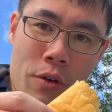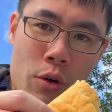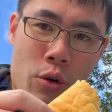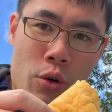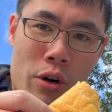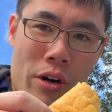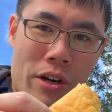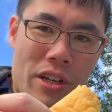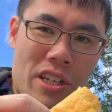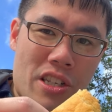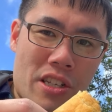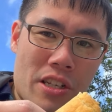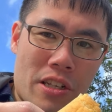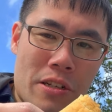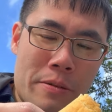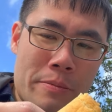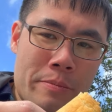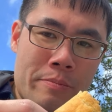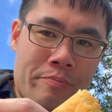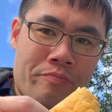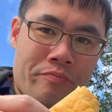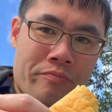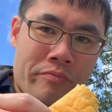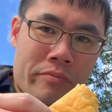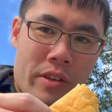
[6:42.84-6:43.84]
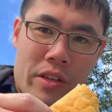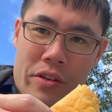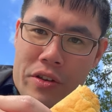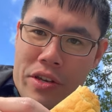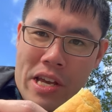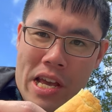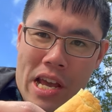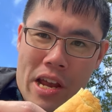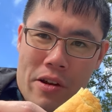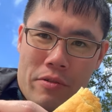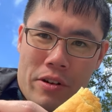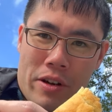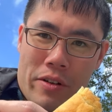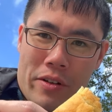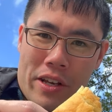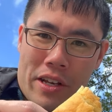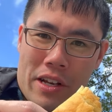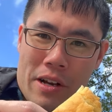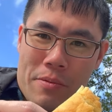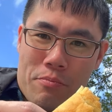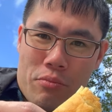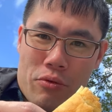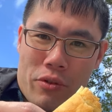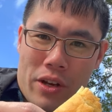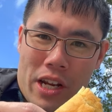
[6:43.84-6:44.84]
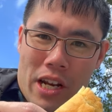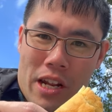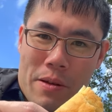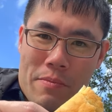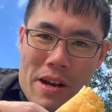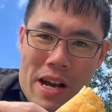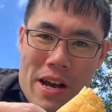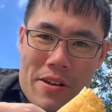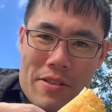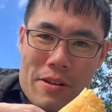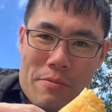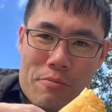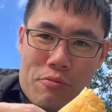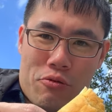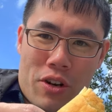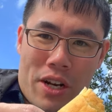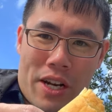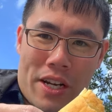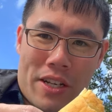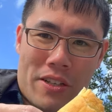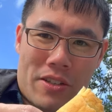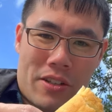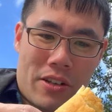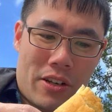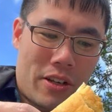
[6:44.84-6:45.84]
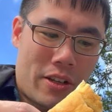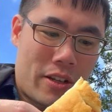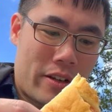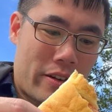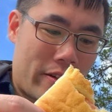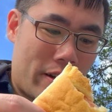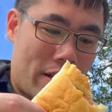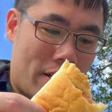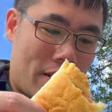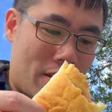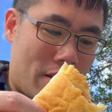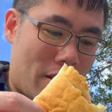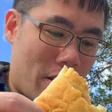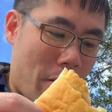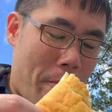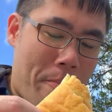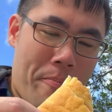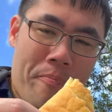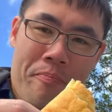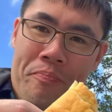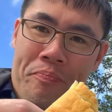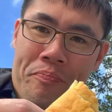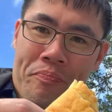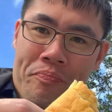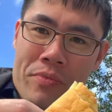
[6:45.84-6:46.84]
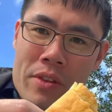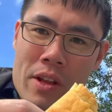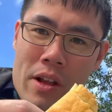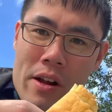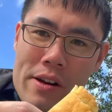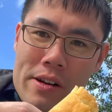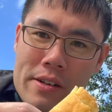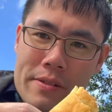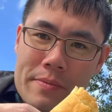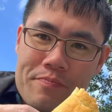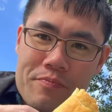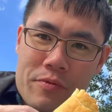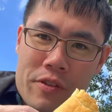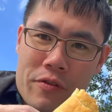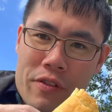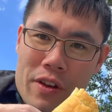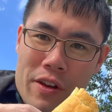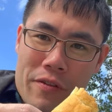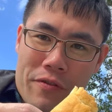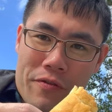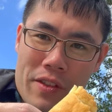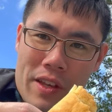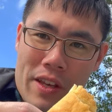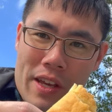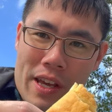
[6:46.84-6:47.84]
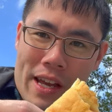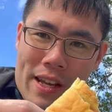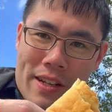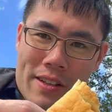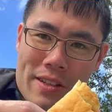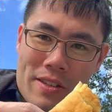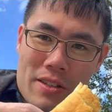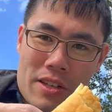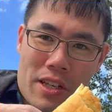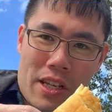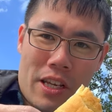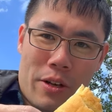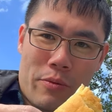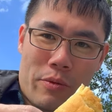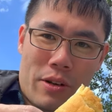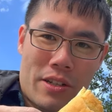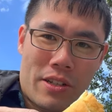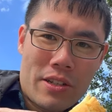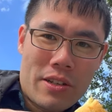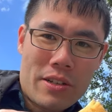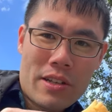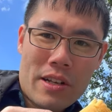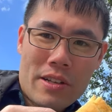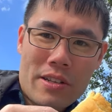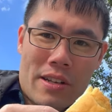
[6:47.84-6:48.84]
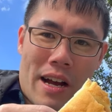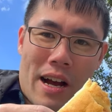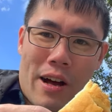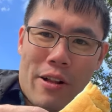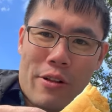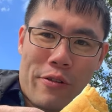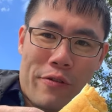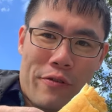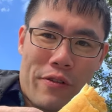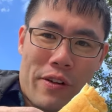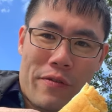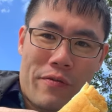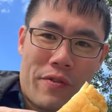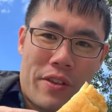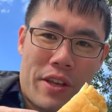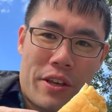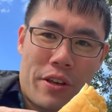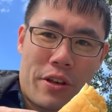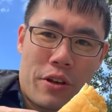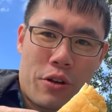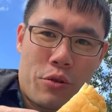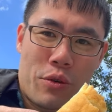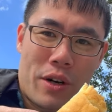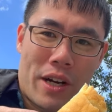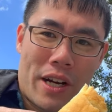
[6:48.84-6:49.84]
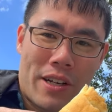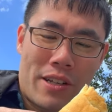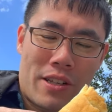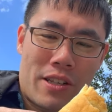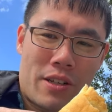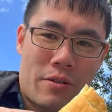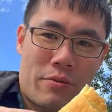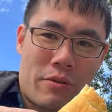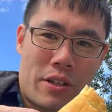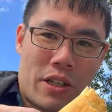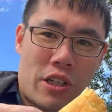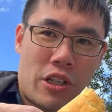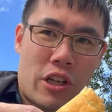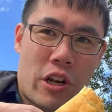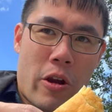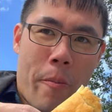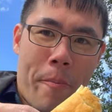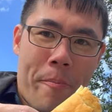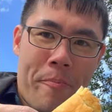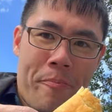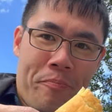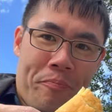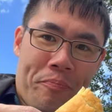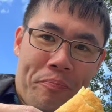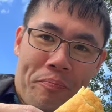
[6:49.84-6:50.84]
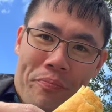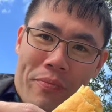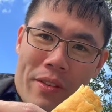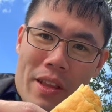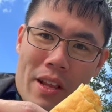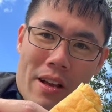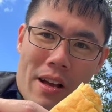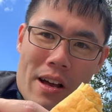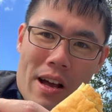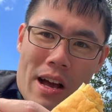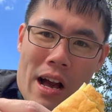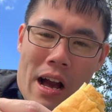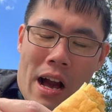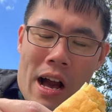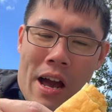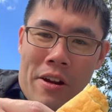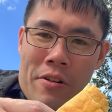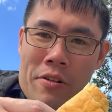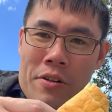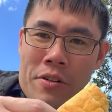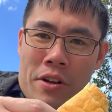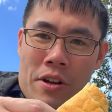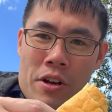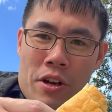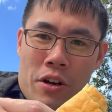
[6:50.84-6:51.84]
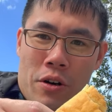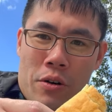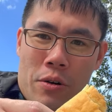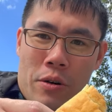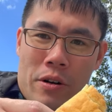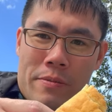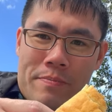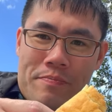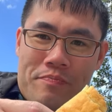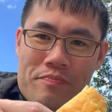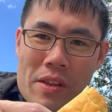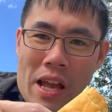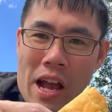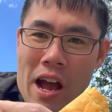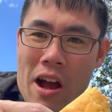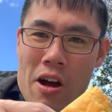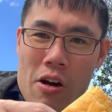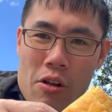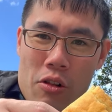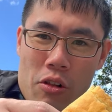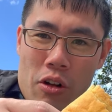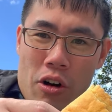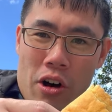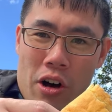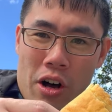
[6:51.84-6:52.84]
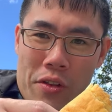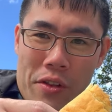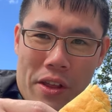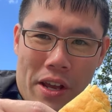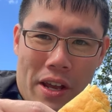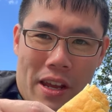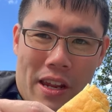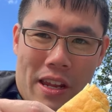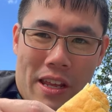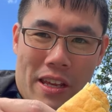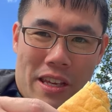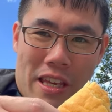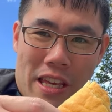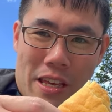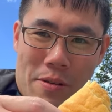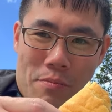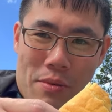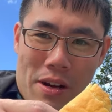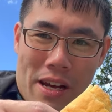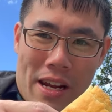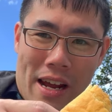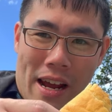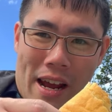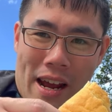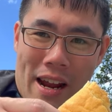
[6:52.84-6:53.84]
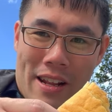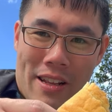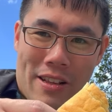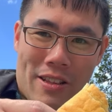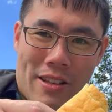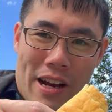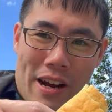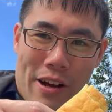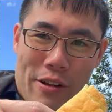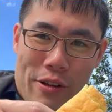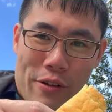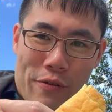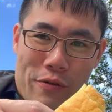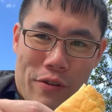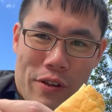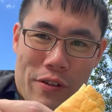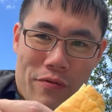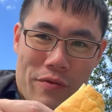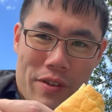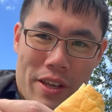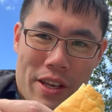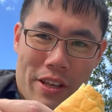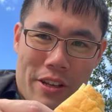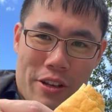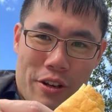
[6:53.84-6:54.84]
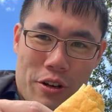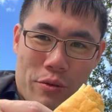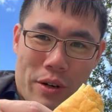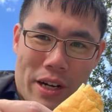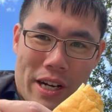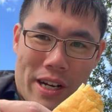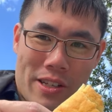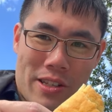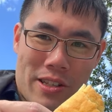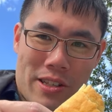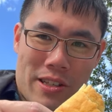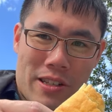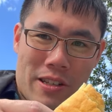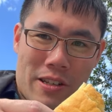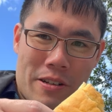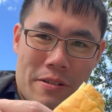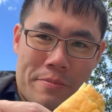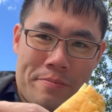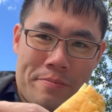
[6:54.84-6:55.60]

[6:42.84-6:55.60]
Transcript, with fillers: course, you can't really complain about the price either. It's 50 NT, which is $1.50 US, which I don't know how long they're gonna keep it at $1.50 US